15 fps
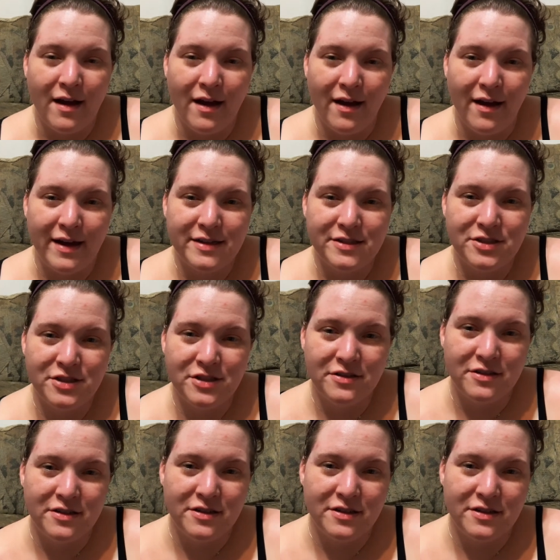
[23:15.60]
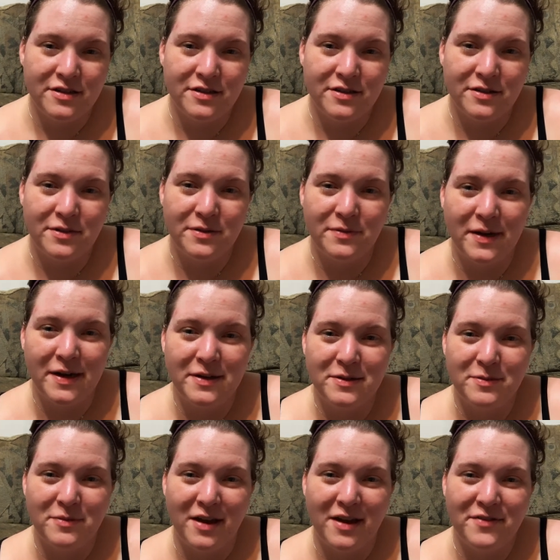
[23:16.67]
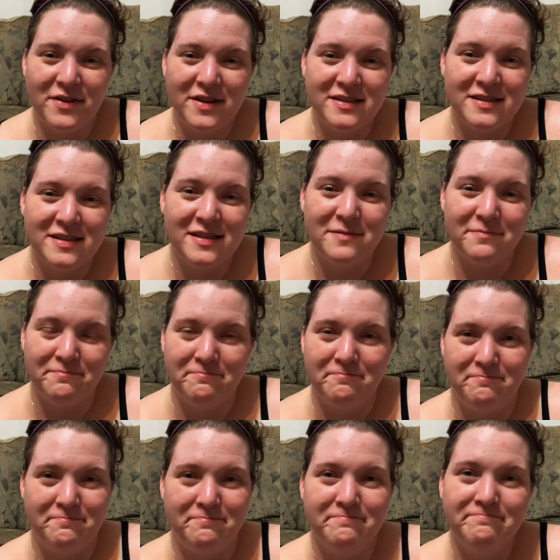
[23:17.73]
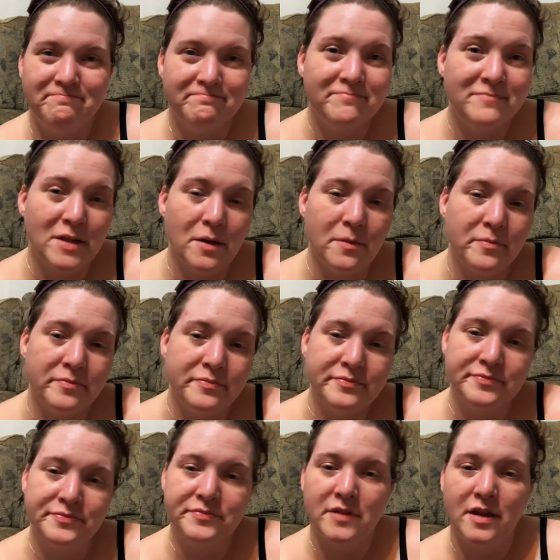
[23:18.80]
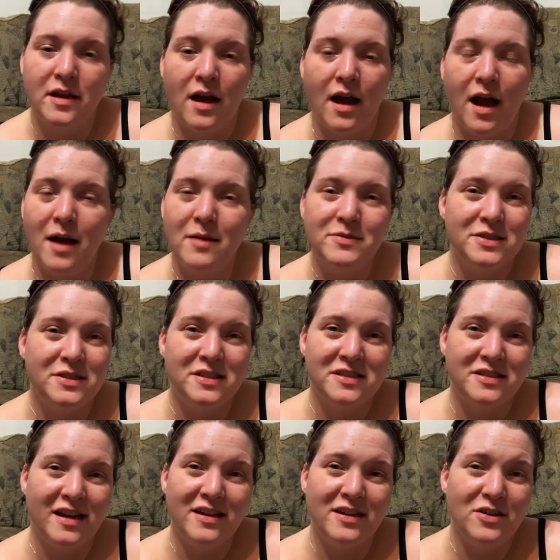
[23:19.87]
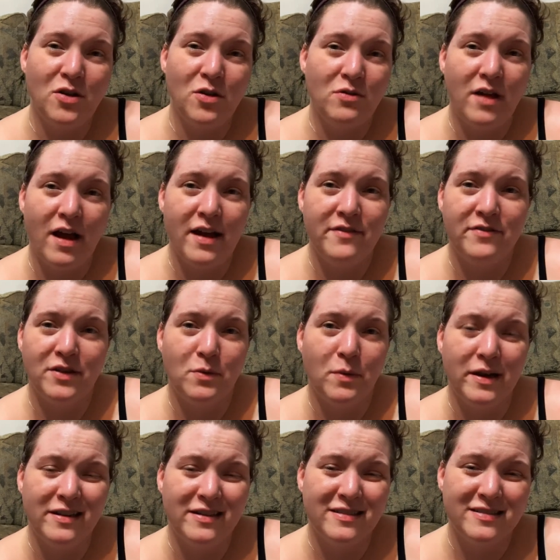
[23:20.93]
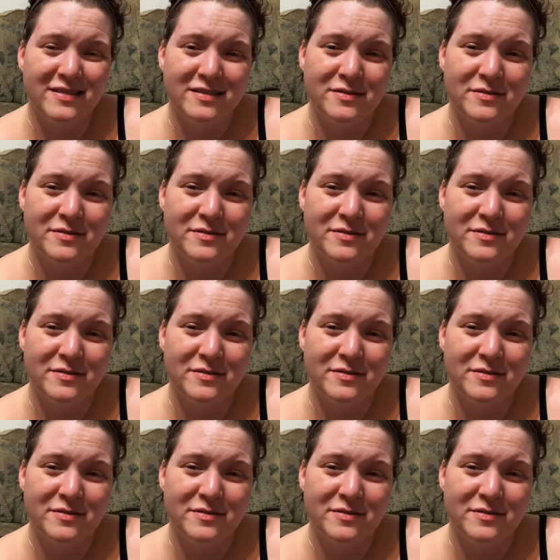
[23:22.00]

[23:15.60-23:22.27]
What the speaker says: Hi, Sheila. Random live I see. Mm-hmm. Yep. I'm just decided to go live. Like, why not?